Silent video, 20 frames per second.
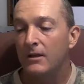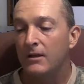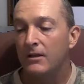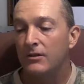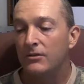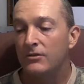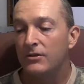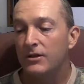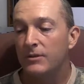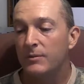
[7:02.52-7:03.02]

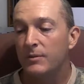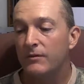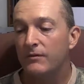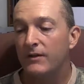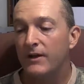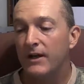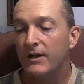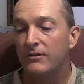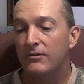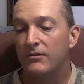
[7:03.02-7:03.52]
just
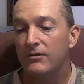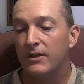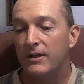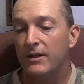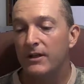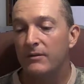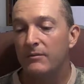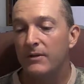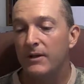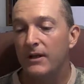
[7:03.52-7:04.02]
provide your
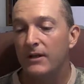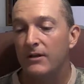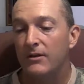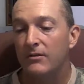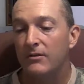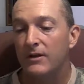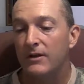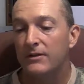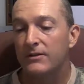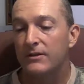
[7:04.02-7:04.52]
name and
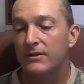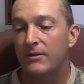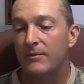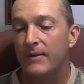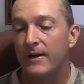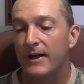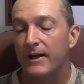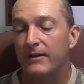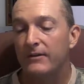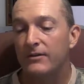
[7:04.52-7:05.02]
address on the
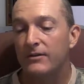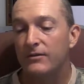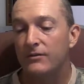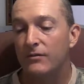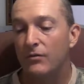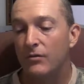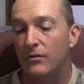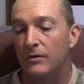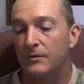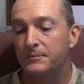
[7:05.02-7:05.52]
back of this
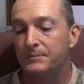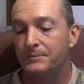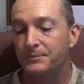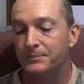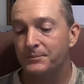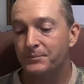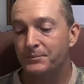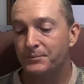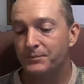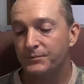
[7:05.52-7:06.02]
form.
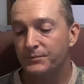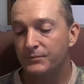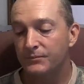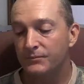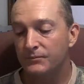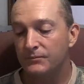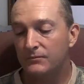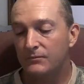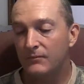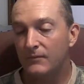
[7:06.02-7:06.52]

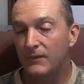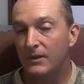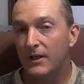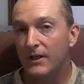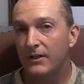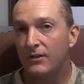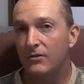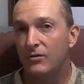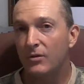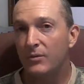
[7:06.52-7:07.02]
I
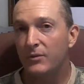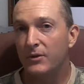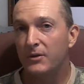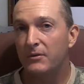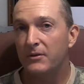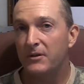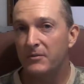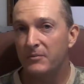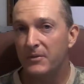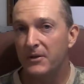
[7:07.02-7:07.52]
can normally
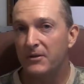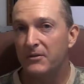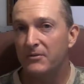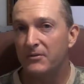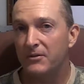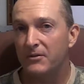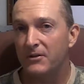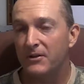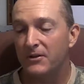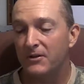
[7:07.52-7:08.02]
read better
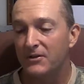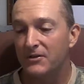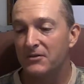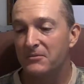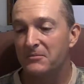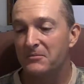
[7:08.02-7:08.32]
than this.